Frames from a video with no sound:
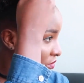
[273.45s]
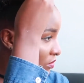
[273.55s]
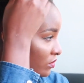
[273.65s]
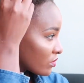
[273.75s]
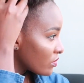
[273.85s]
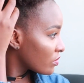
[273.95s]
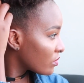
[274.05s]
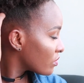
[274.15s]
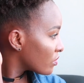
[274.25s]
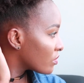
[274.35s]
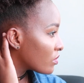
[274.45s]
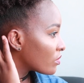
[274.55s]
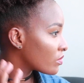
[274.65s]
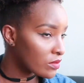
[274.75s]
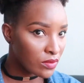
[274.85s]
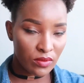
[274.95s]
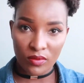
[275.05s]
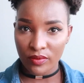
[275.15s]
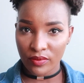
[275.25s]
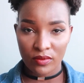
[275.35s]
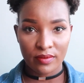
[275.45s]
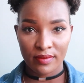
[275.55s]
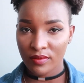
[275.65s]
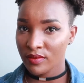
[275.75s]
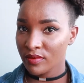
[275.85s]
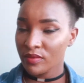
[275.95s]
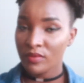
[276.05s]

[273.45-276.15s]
this high puff. I think I've